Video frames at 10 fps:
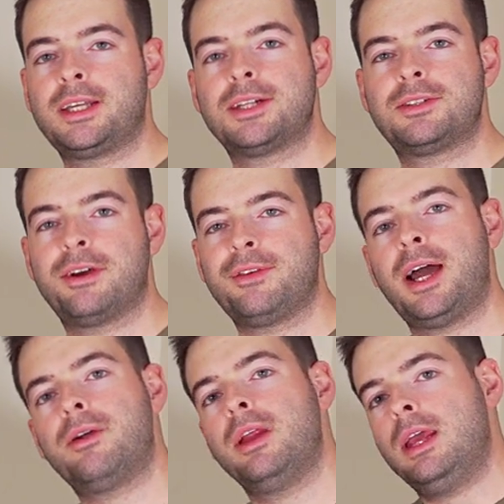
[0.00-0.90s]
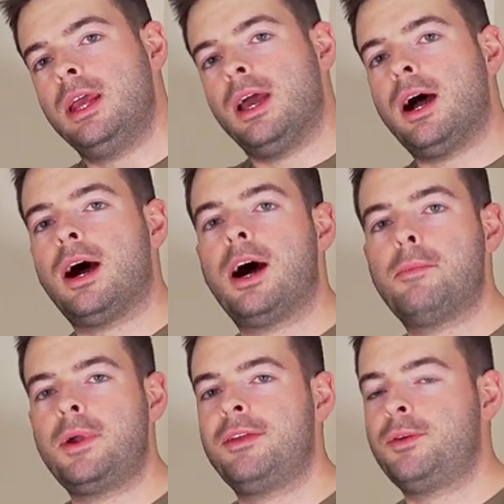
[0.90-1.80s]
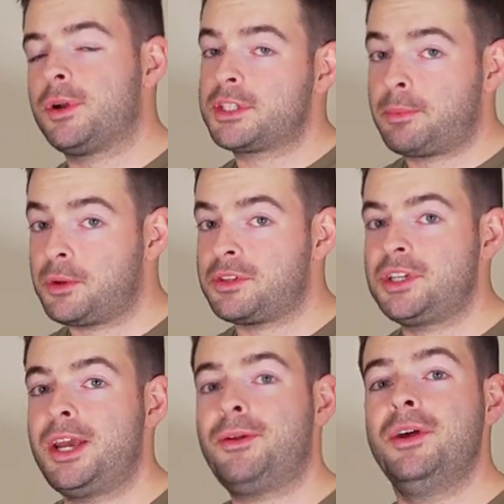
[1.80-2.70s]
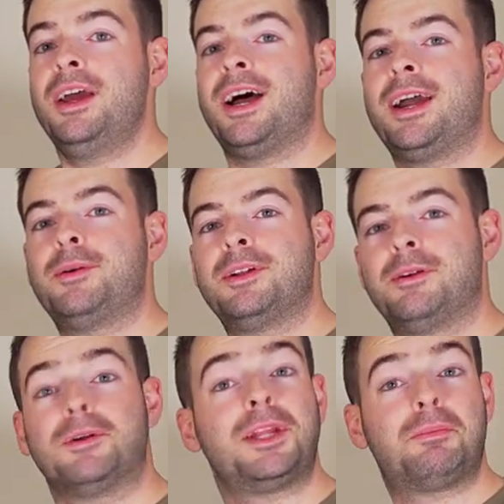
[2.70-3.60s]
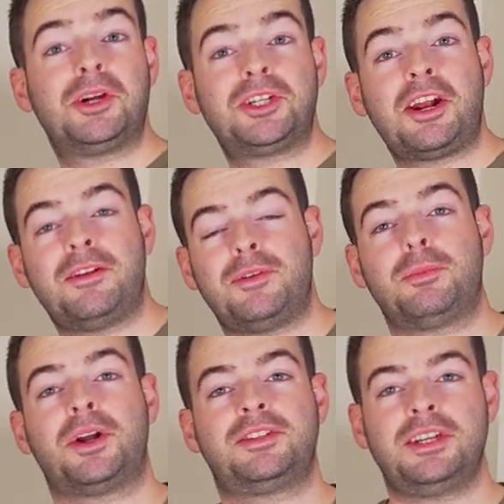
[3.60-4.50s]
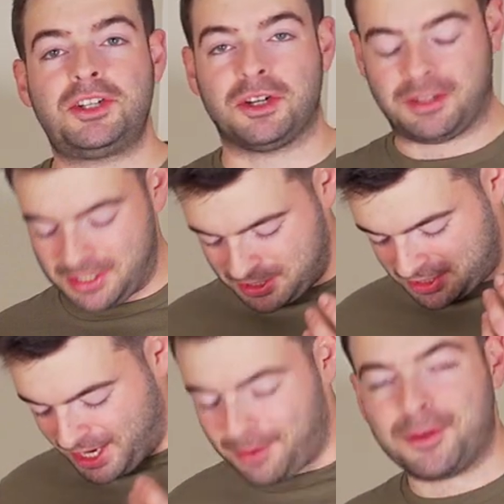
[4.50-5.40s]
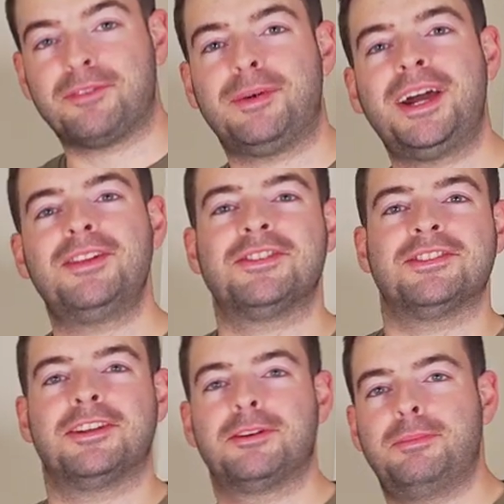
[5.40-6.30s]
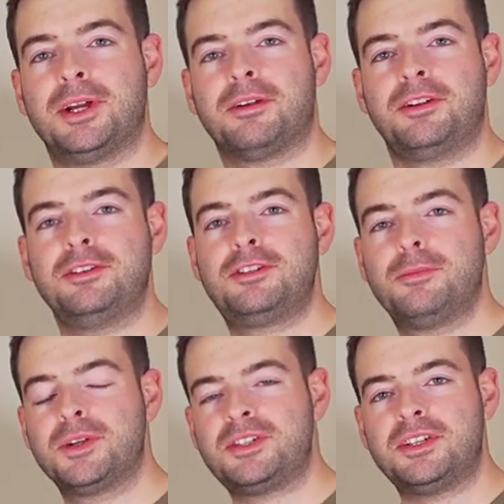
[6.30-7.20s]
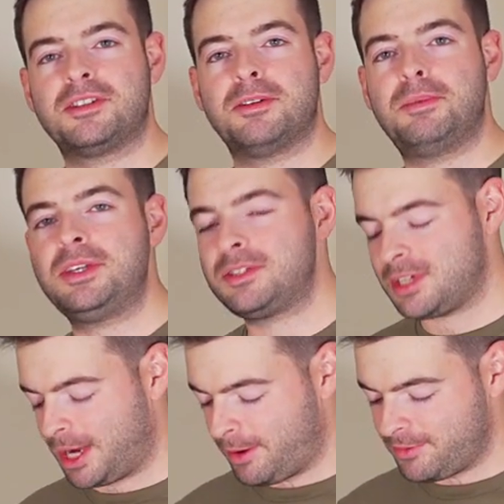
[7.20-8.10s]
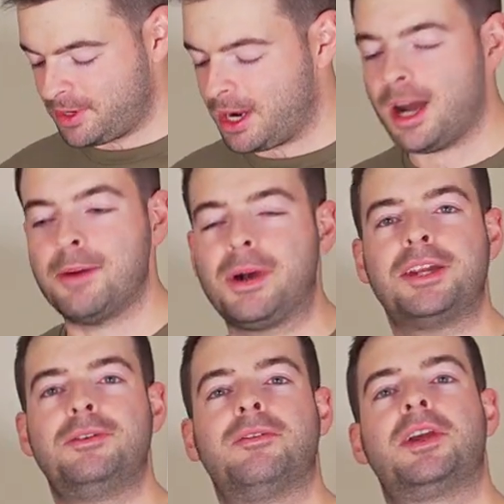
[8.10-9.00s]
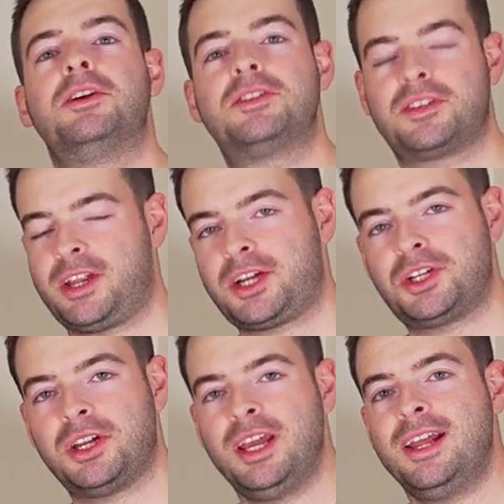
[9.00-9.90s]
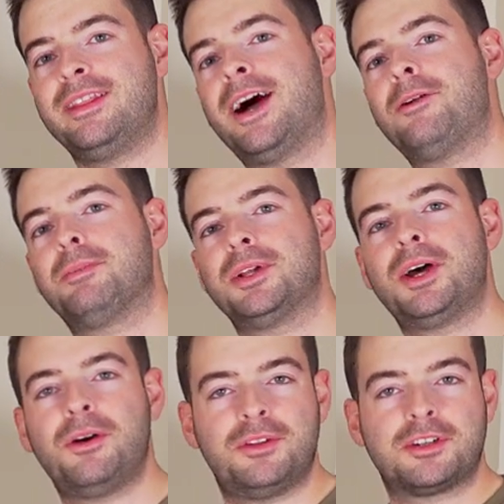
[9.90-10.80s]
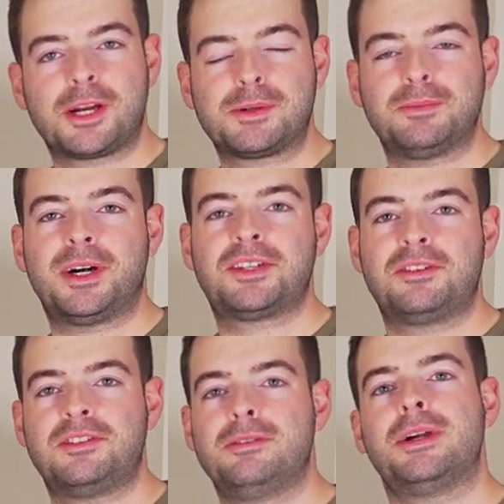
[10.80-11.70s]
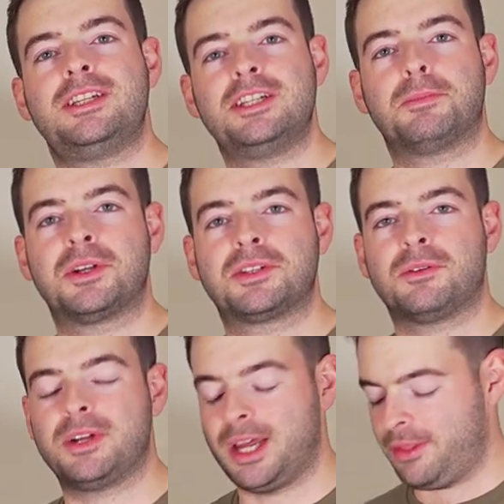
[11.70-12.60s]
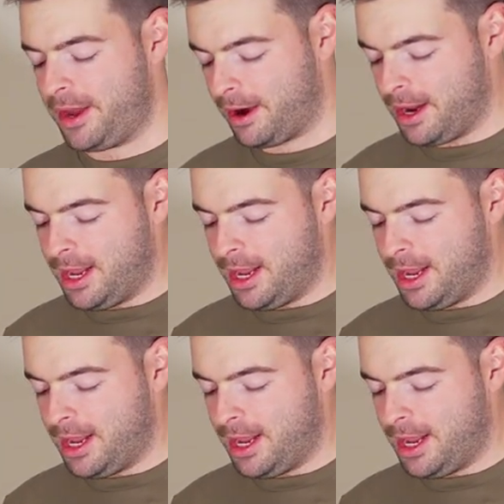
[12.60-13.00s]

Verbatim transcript: that stuff out. Um, if you want to support the channel, I would really appreciate it if you bought a t-shirt. This is not one of mine. This is another beer YouTuber's, Yeast and the Beasts. However, um, I do have a good selection down below the description box. You can see my Teespring store down there.